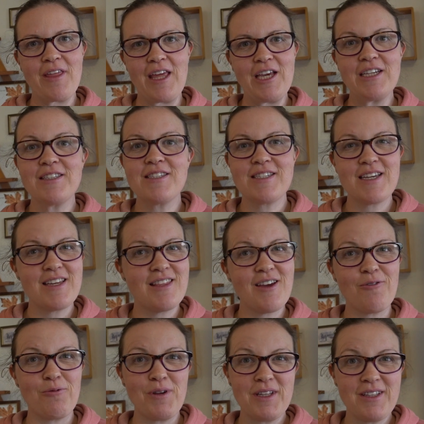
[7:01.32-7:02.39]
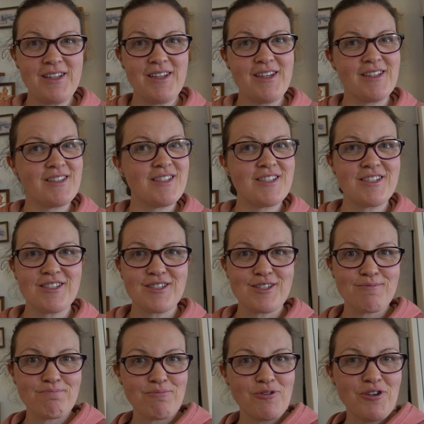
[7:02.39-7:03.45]
that you can see that really it's
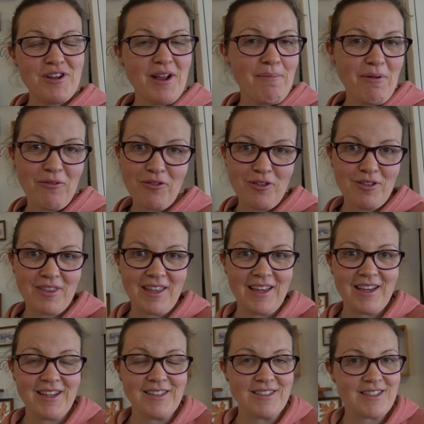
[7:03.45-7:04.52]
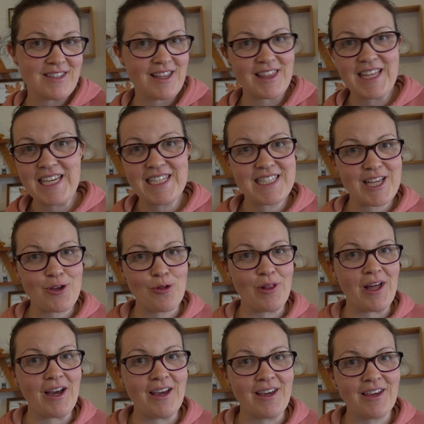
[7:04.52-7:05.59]
just putting up a few things, the things that you
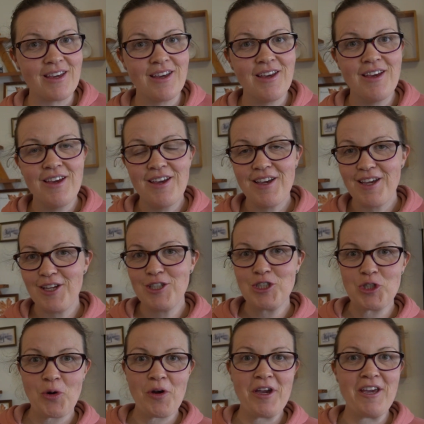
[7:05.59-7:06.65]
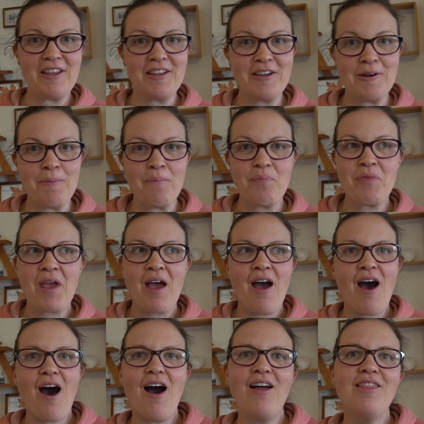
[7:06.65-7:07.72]
like, enjoying them.
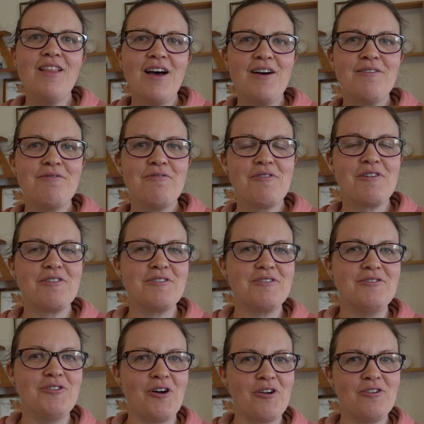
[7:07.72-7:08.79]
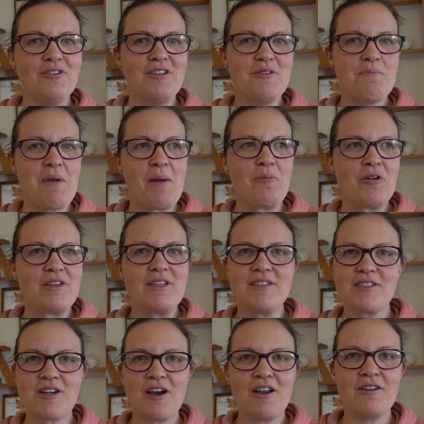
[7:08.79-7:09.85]
I love not only the memory
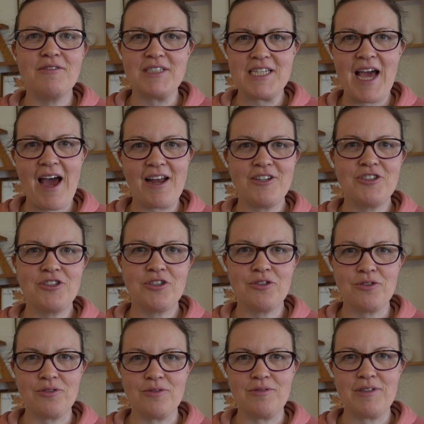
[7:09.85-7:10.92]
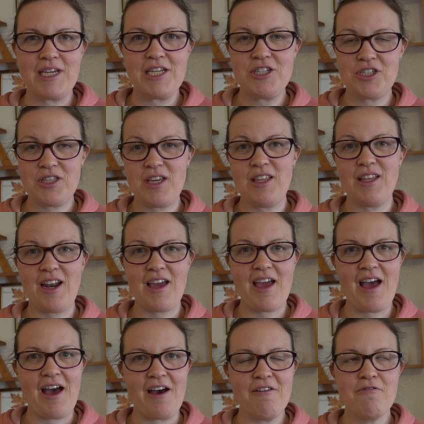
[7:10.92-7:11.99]
that's kind of attached to each thing that I
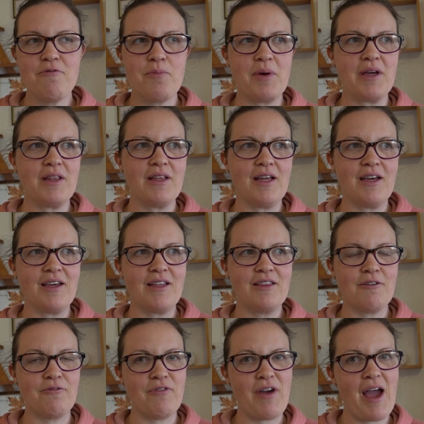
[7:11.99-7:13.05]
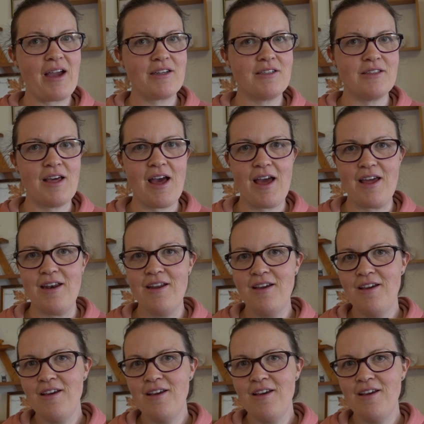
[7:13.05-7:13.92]
have, but like the fact that